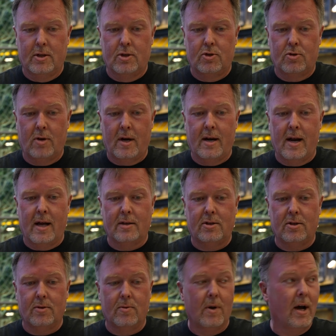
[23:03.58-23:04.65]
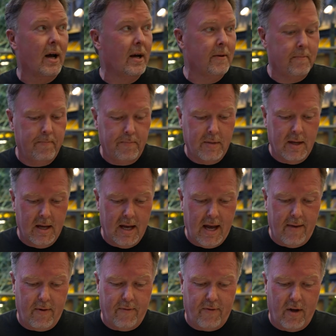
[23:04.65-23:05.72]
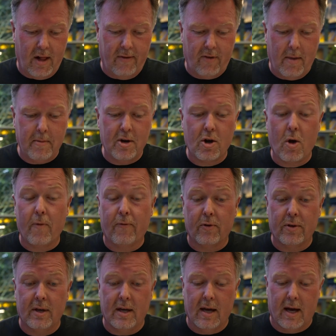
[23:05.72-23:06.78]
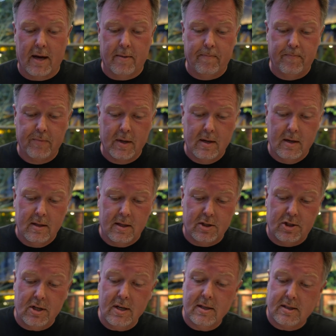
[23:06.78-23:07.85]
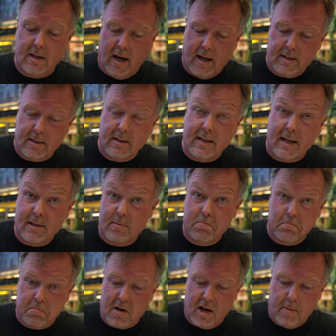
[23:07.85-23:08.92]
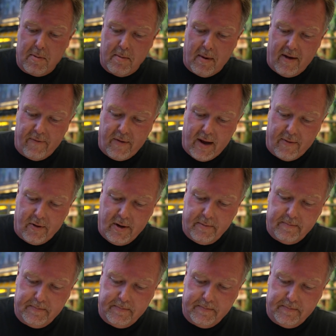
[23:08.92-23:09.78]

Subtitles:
Try not to have it fall off. I'm gonna go for the cheese sauce, because that's going to be my favorite.